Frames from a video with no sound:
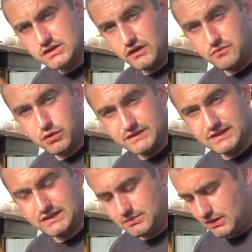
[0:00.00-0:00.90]
for potting
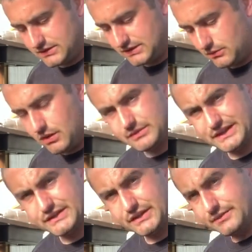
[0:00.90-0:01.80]
these tomatoes up, what I'm going
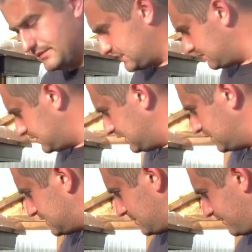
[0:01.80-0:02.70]
to do is I'm going to use some of